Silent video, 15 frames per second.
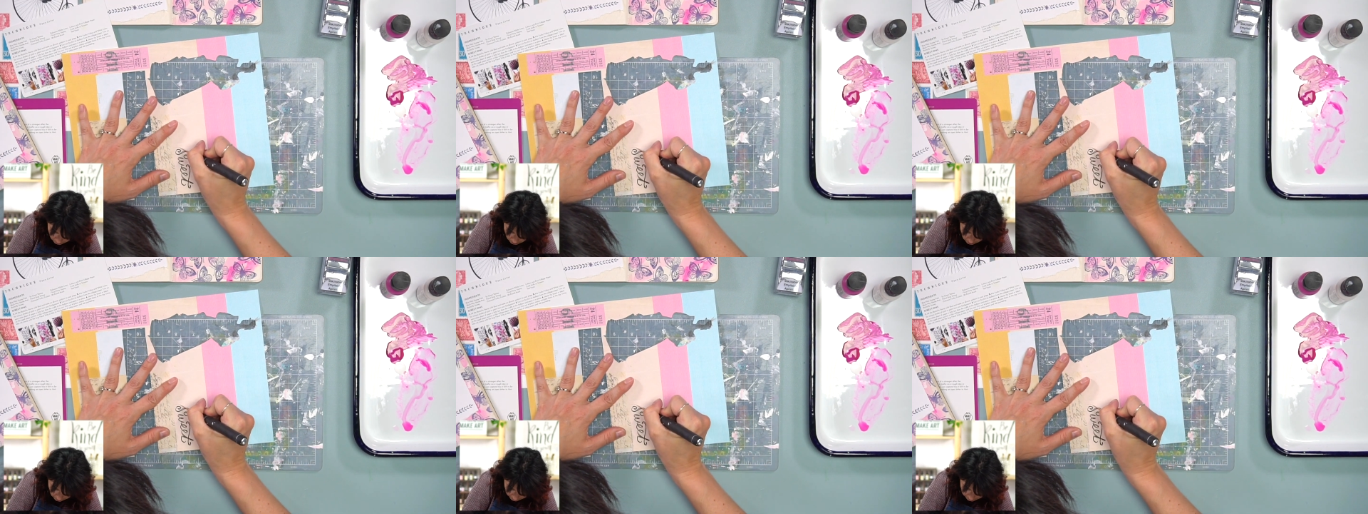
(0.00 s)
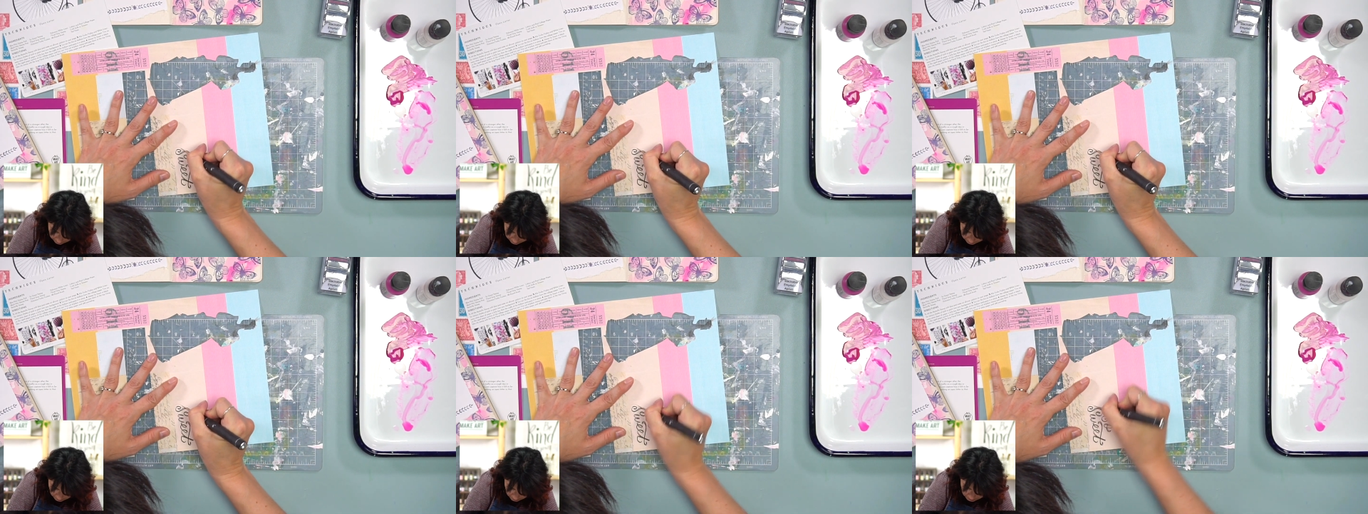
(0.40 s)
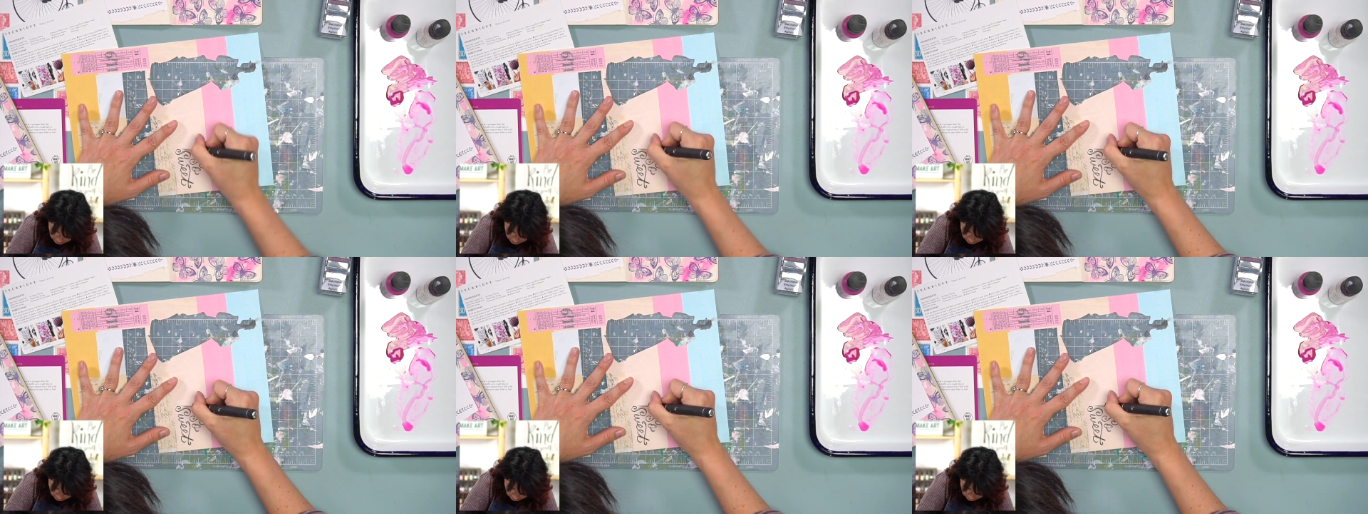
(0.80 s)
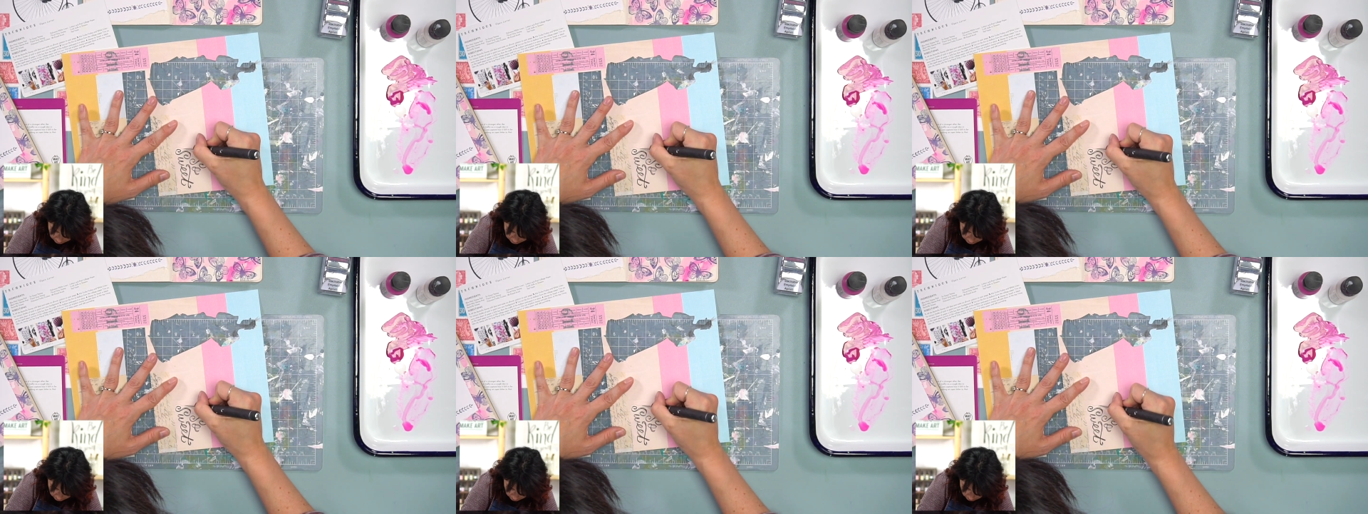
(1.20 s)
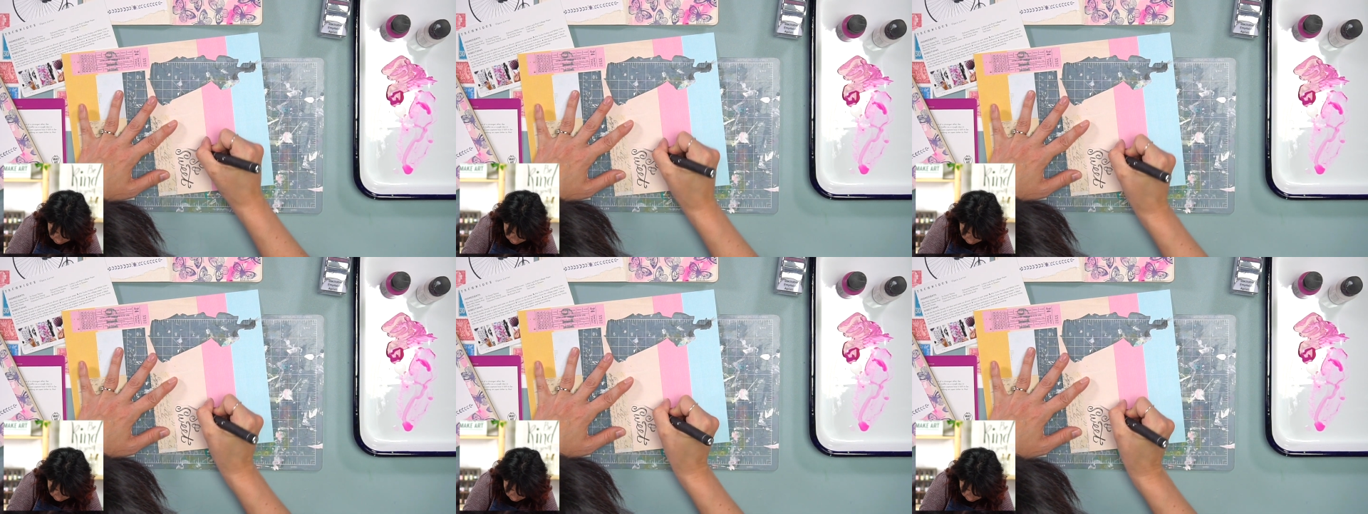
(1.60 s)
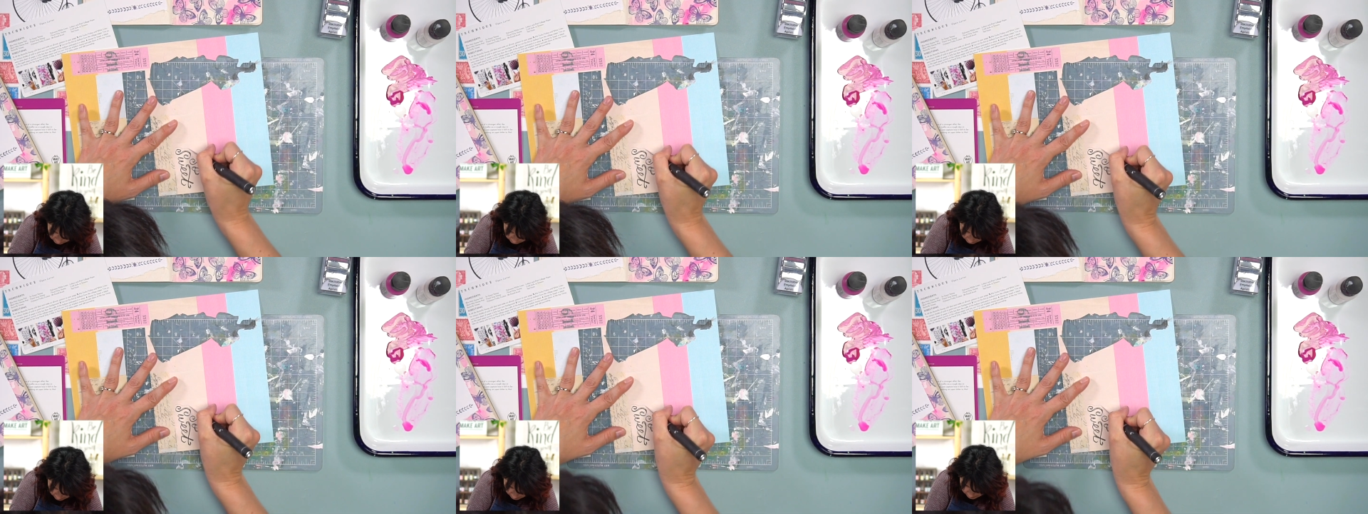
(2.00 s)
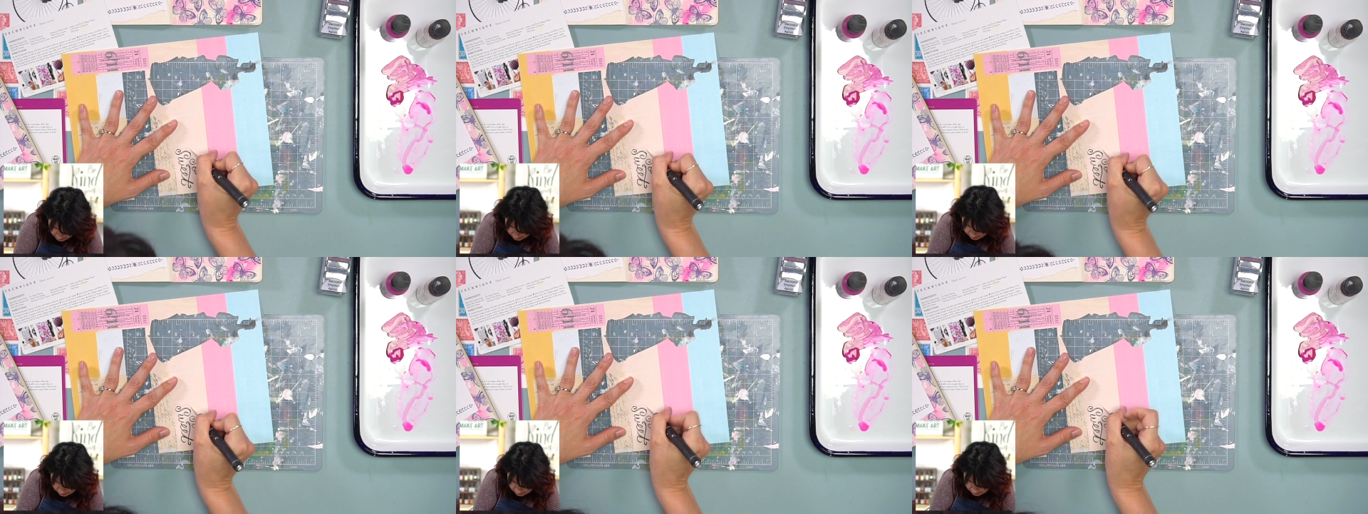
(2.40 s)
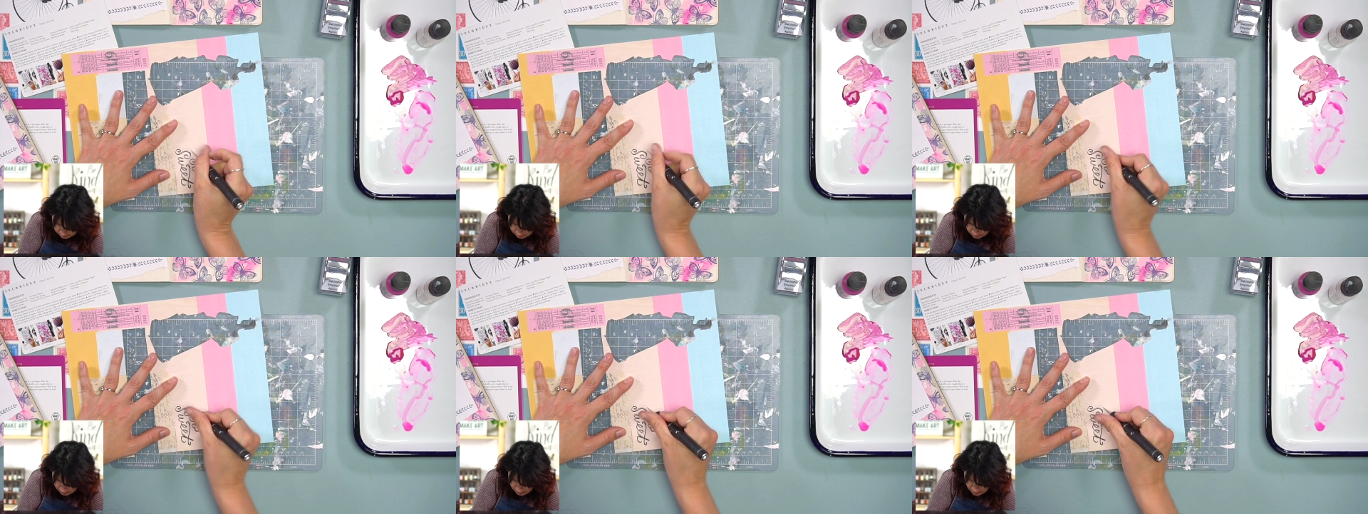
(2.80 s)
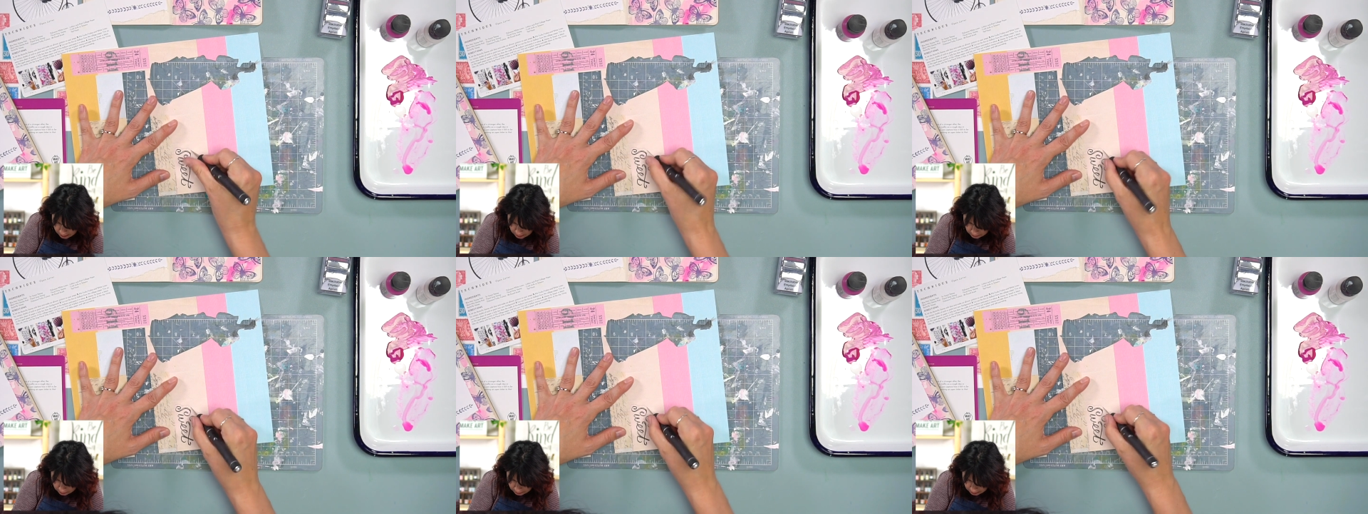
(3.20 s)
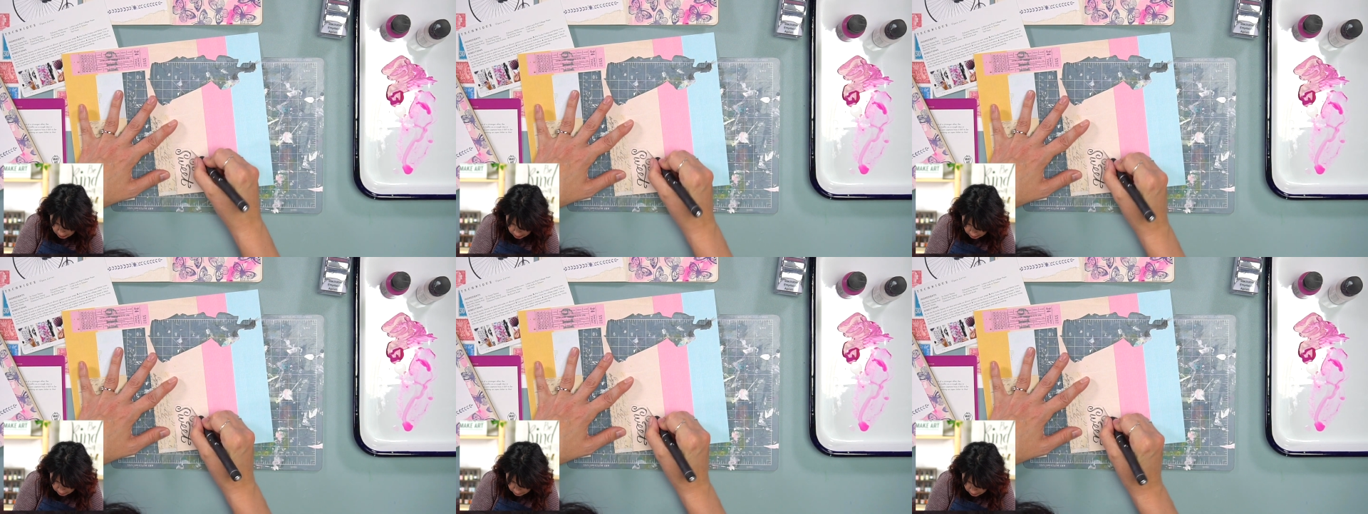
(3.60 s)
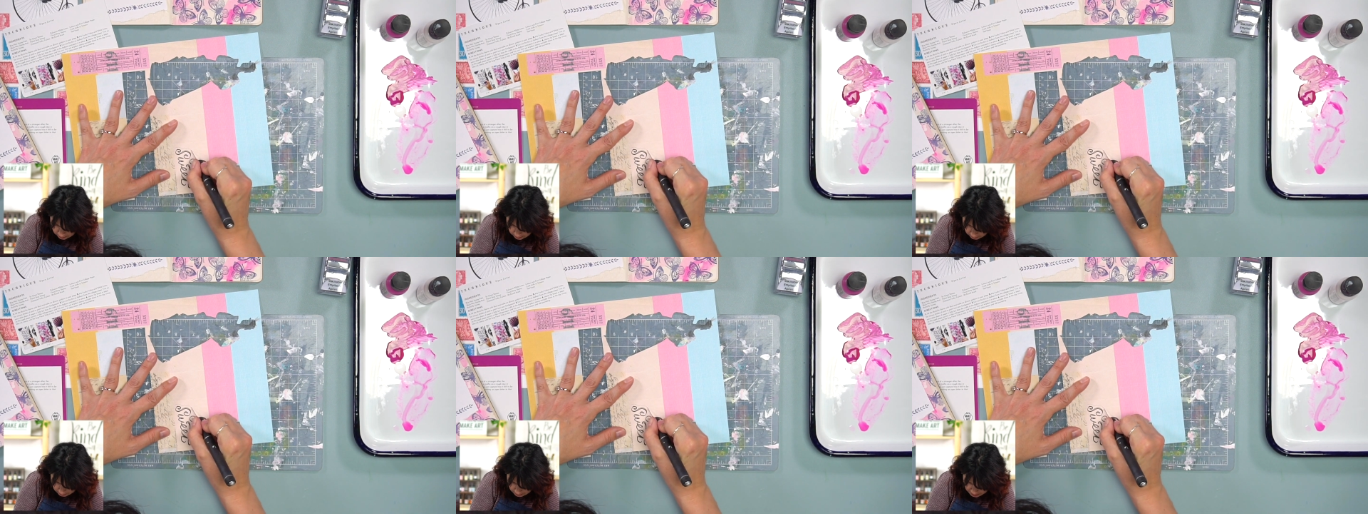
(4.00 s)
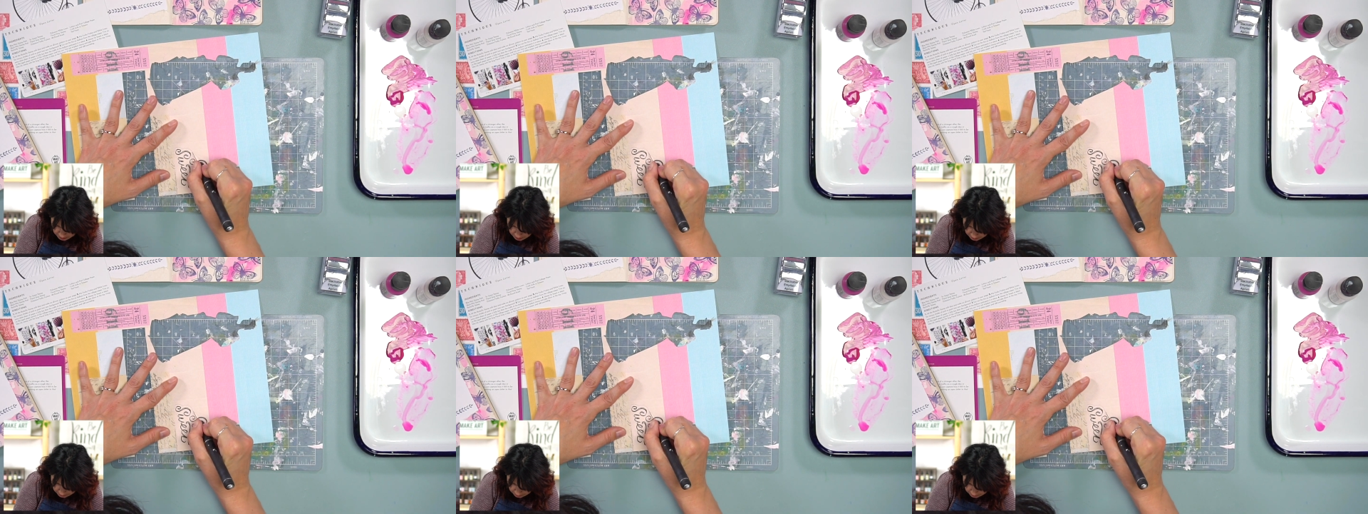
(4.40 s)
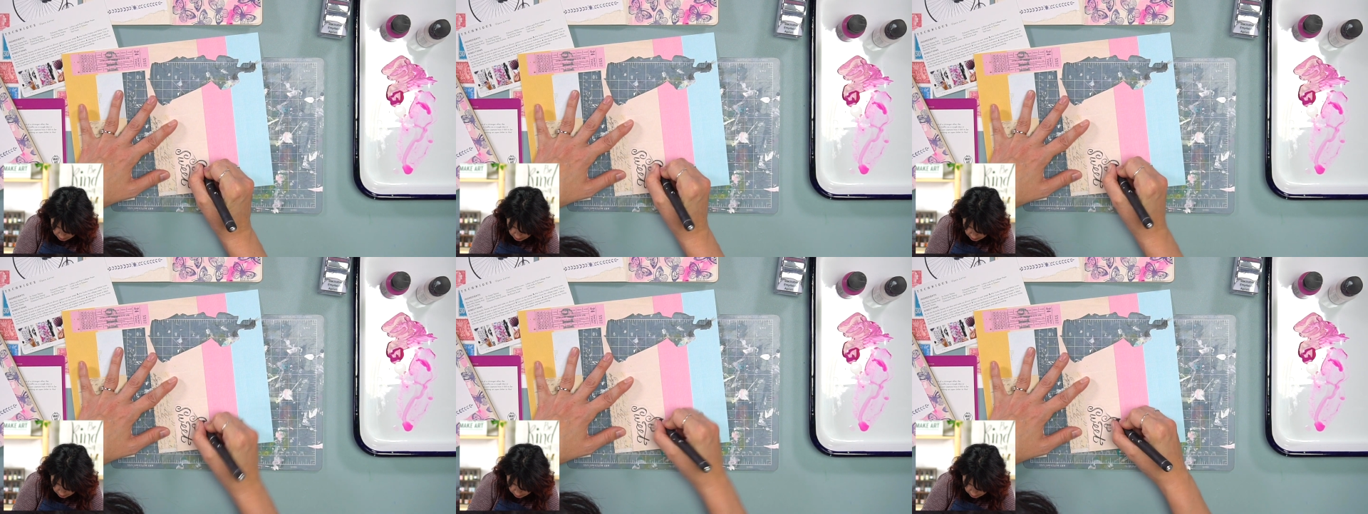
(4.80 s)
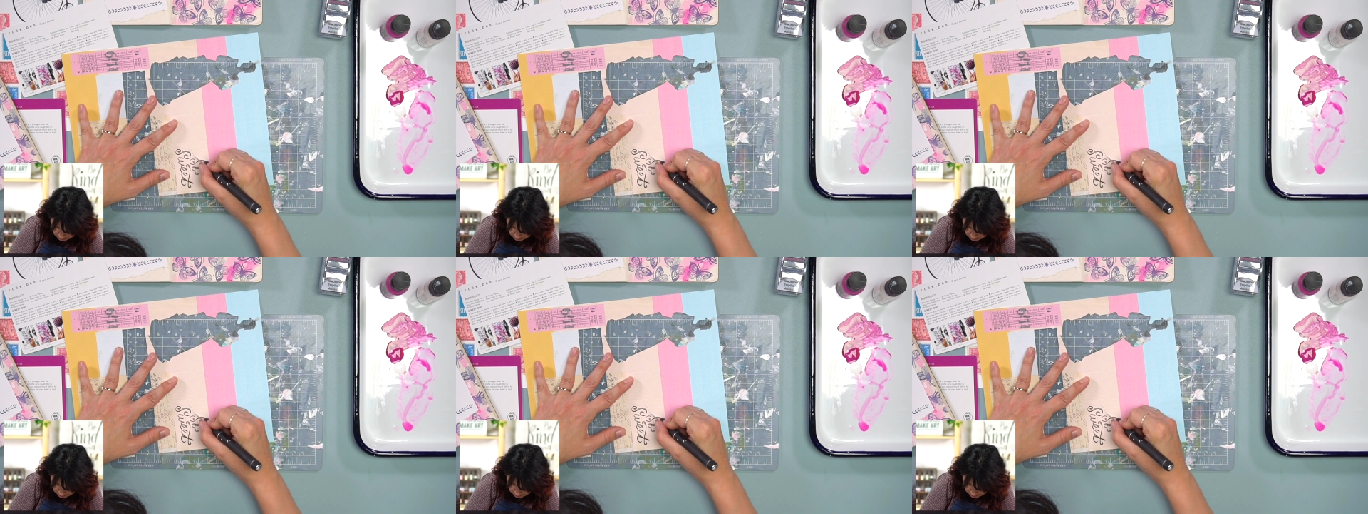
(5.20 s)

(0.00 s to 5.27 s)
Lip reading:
[unreadable: no face in view]